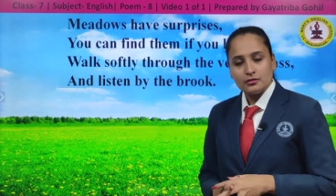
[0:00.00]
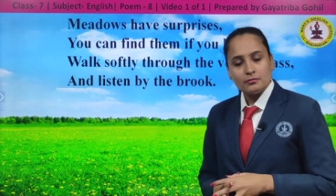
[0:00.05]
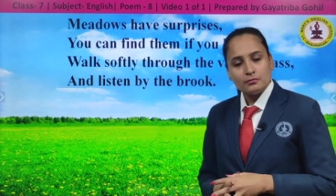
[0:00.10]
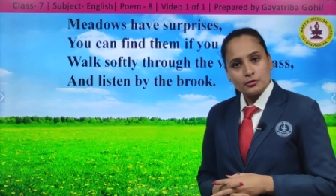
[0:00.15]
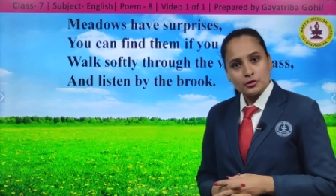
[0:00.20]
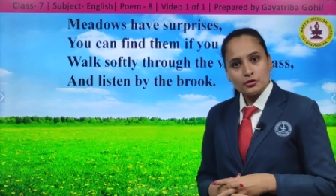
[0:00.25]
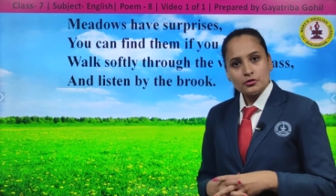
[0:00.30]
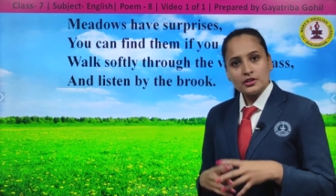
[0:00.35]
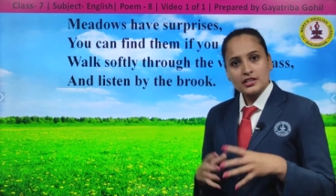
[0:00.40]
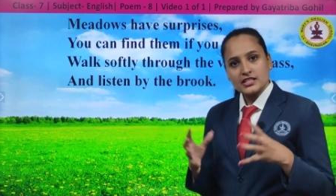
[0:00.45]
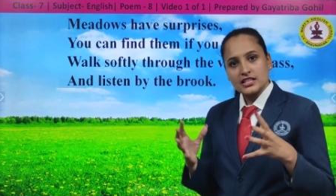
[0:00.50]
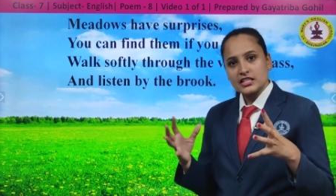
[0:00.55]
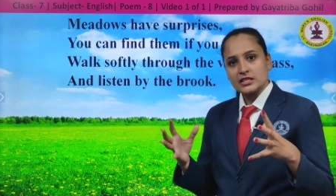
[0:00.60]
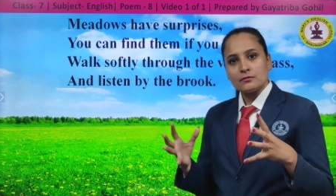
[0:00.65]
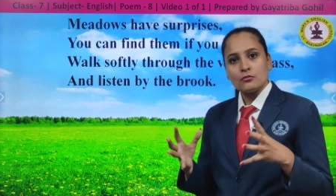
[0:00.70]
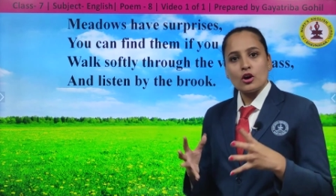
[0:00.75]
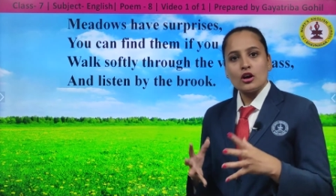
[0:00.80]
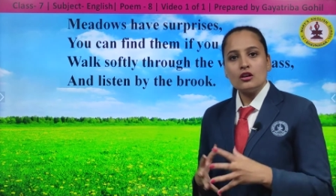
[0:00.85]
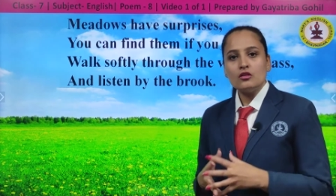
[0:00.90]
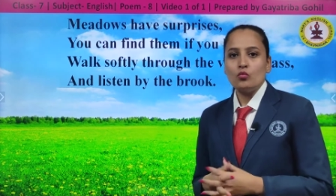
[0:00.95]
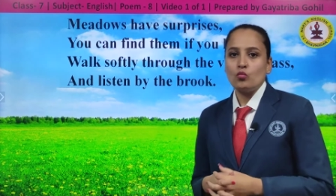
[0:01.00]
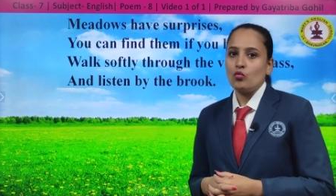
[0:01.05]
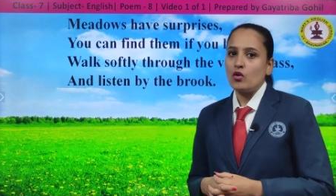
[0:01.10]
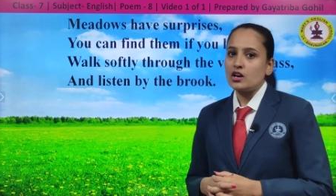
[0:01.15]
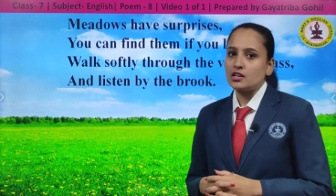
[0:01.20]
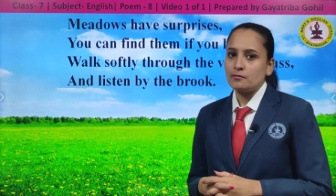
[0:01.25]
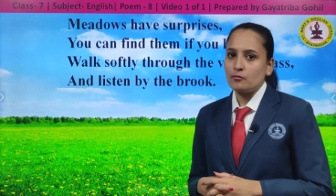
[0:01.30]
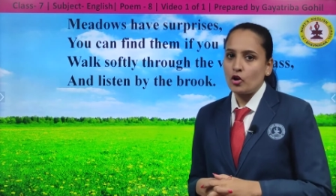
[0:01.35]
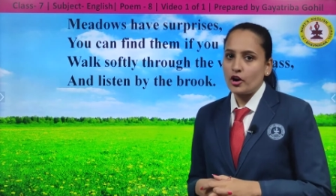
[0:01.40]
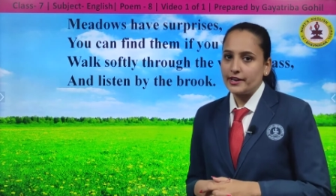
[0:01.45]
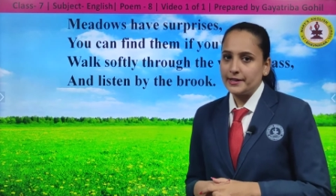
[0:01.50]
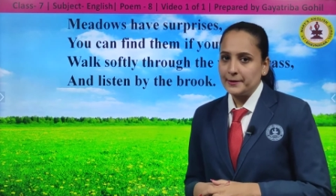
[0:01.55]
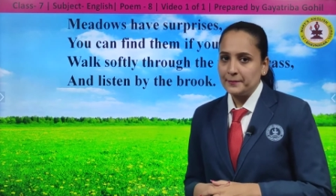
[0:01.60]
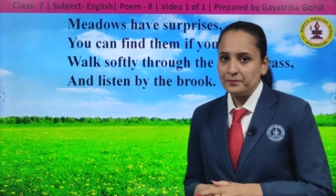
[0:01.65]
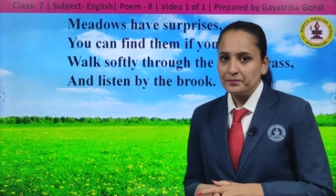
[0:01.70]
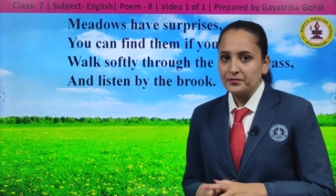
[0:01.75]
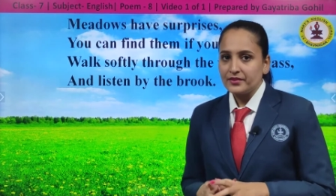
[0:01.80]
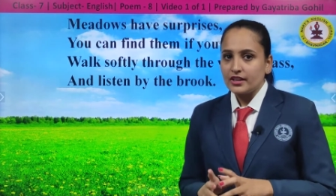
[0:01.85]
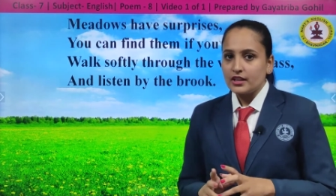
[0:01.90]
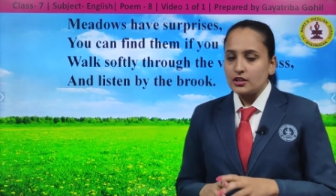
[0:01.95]
Brook is a small water body.
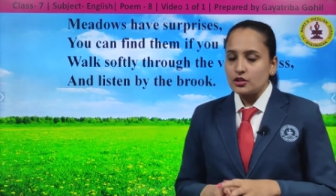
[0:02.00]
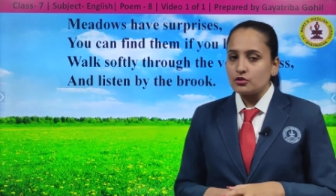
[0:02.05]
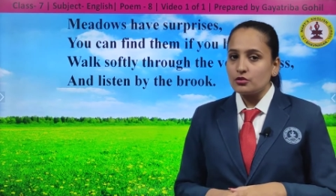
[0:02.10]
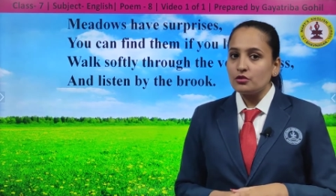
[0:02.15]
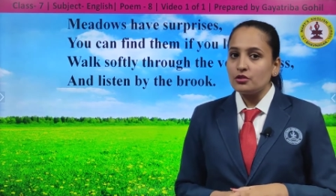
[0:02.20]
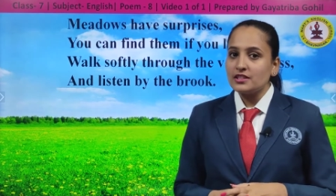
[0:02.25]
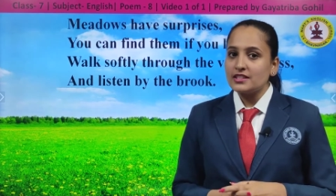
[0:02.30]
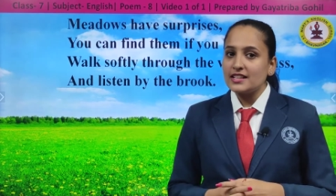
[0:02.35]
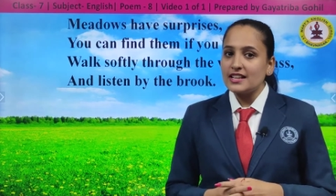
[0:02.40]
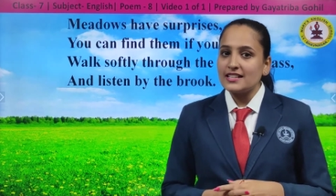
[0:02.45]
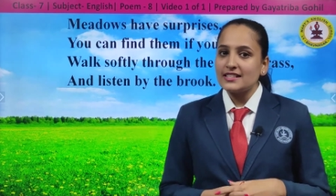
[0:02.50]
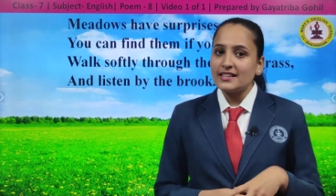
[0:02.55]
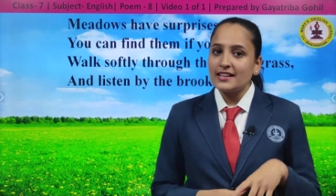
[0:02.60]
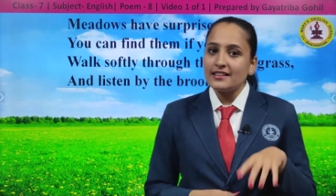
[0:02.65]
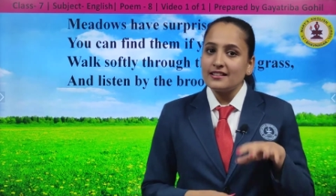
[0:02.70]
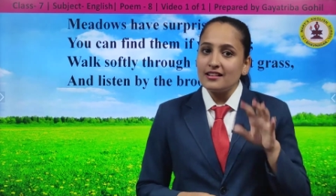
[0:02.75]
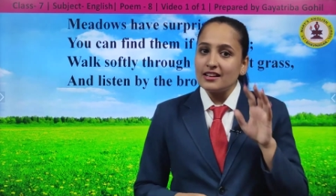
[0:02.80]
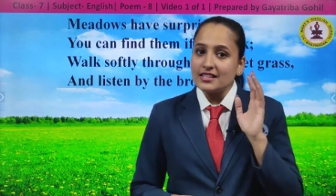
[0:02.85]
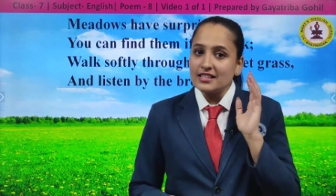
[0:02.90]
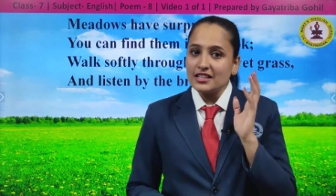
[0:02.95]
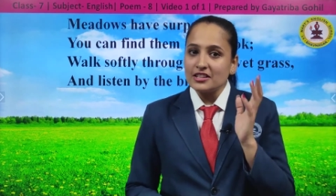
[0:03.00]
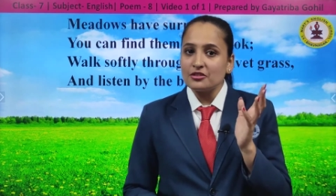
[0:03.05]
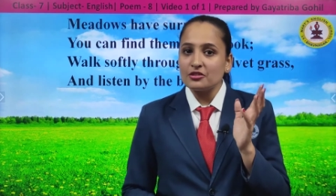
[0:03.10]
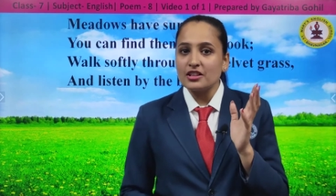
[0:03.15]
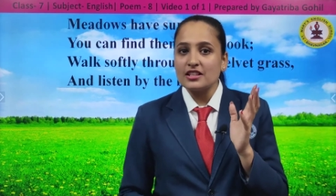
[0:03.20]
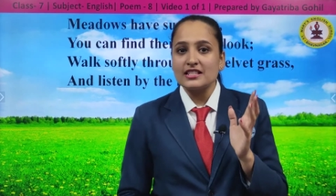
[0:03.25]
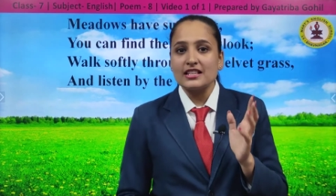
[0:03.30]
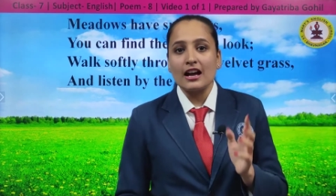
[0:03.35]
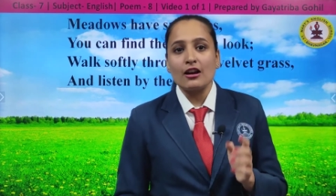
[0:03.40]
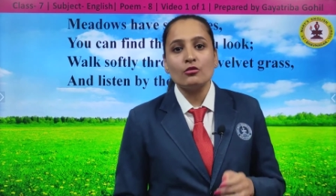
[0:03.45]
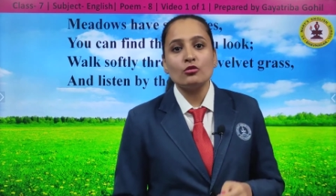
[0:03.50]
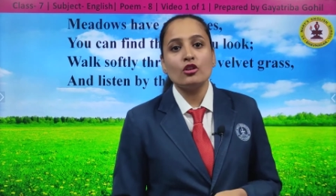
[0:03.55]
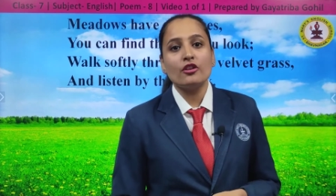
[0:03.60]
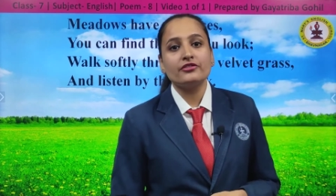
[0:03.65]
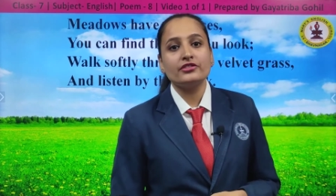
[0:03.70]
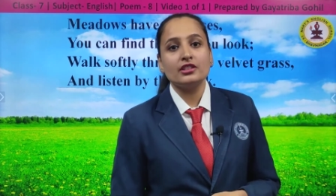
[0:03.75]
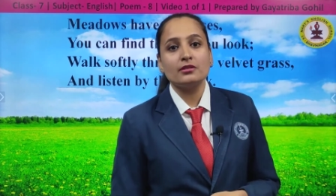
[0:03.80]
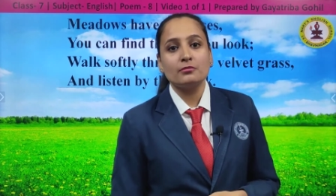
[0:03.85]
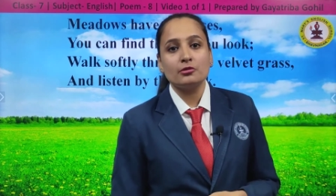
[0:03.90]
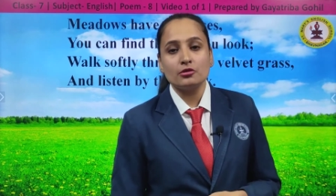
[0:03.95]
So, it says that listen to the sound
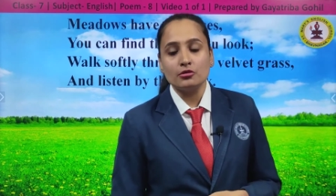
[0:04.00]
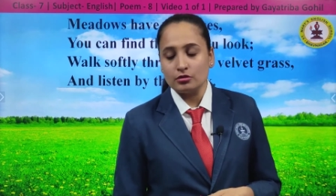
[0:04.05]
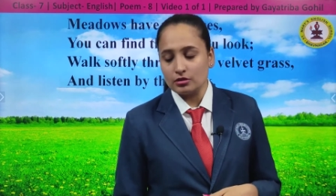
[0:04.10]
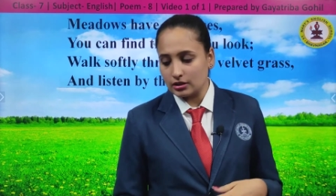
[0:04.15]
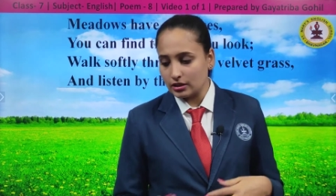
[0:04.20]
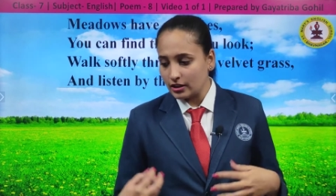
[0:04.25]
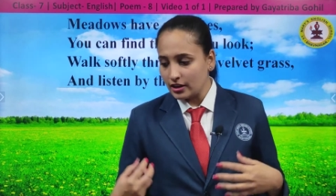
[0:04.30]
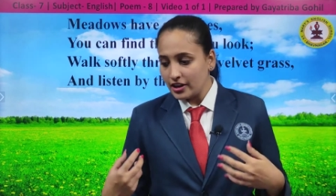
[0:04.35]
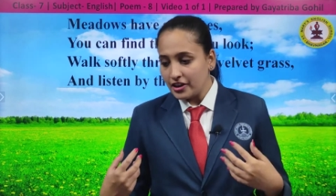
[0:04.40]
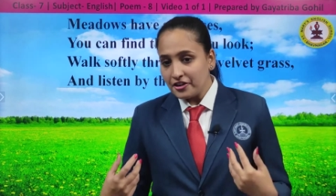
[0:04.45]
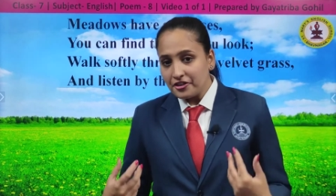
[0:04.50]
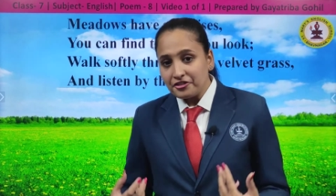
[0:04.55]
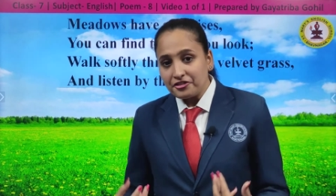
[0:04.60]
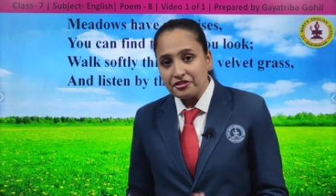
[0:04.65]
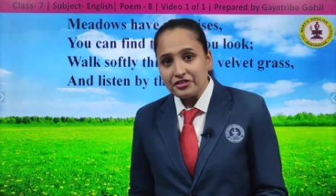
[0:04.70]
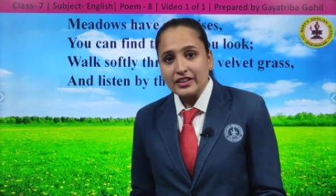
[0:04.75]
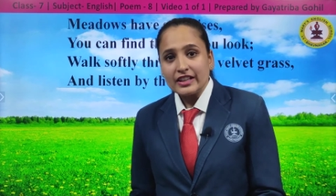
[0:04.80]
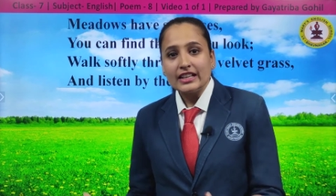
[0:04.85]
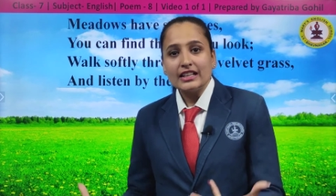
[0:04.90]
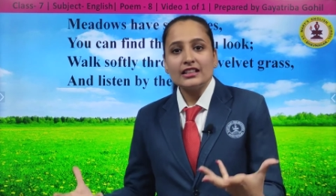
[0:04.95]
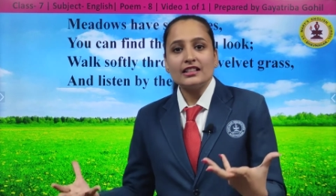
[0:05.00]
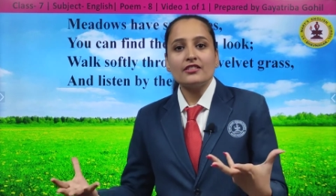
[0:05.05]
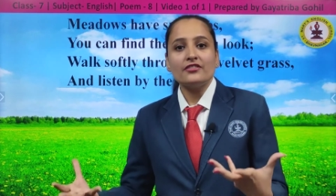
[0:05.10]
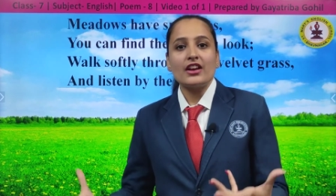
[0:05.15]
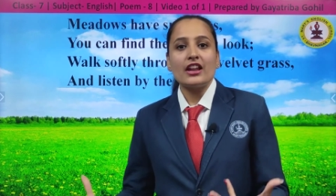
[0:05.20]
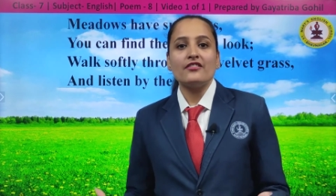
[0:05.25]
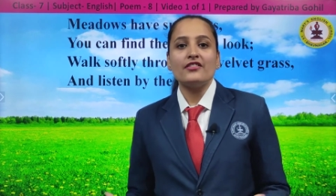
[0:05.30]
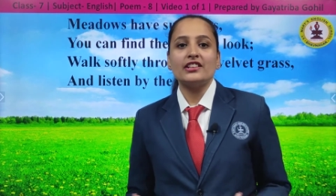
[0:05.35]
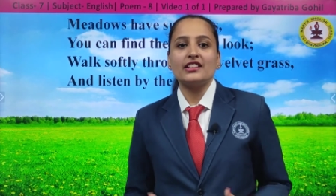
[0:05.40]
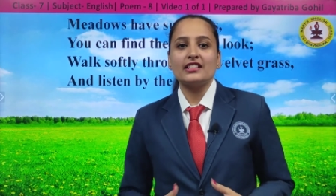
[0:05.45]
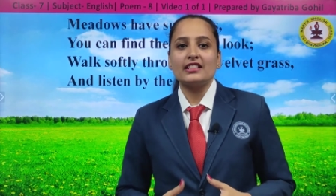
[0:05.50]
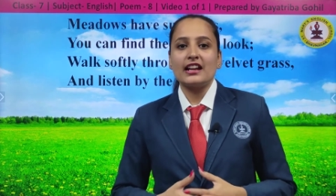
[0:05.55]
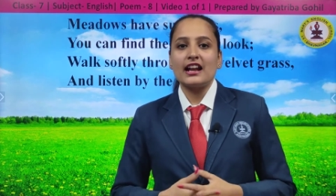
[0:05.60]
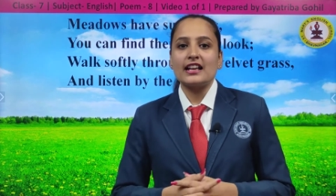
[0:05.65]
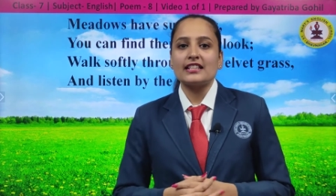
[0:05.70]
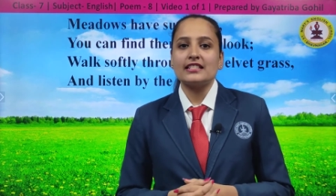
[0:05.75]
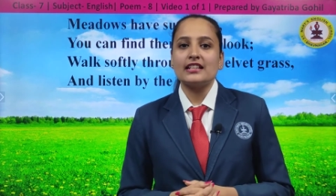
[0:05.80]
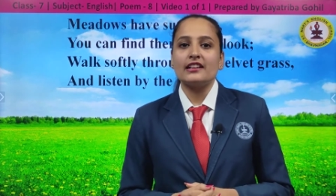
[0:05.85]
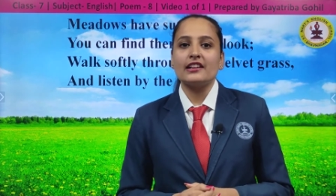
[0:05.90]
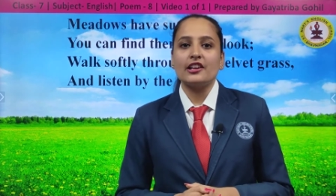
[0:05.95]
of the brook, feel the velvet
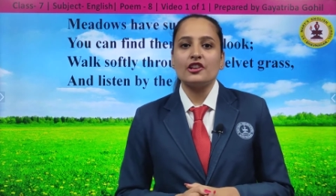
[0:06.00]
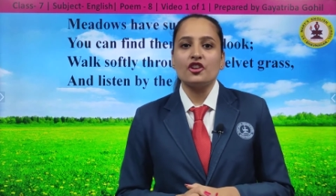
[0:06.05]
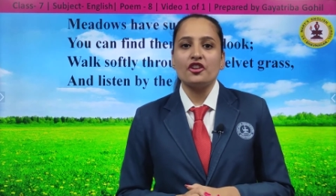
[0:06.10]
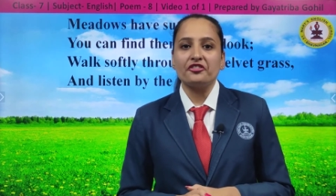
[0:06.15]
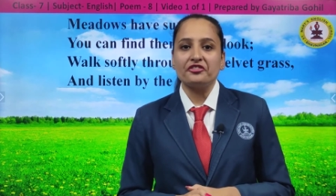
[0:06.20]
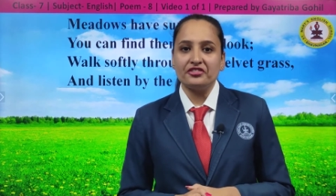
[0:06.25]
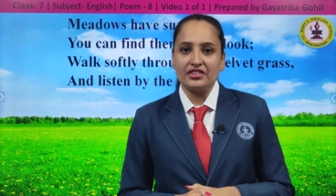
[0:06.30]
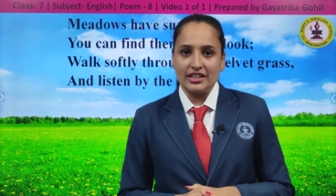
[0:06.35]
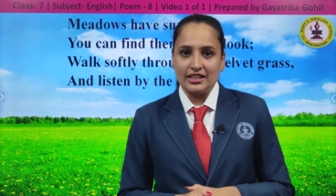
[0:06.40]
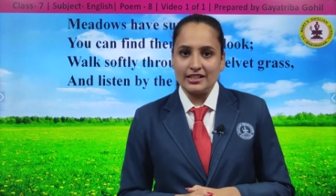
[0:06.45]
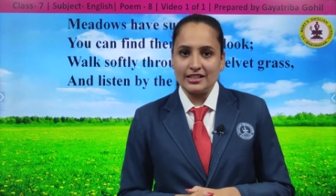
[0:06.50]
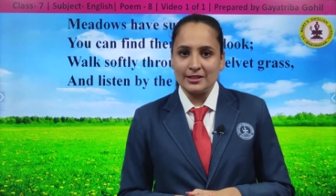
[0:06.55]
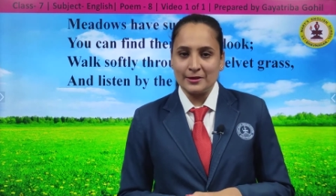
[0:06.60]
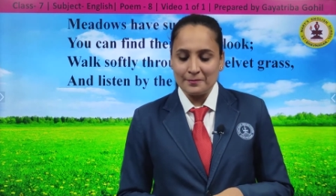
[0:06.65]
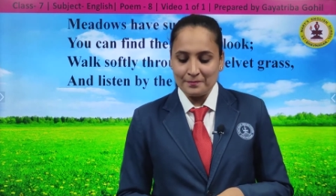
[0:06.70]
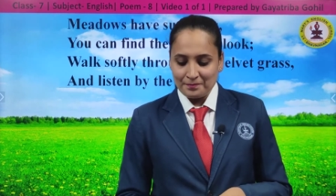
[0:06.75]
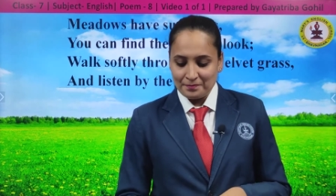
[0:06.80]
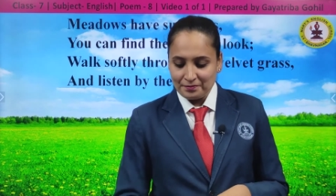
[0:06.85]
grass under your feet.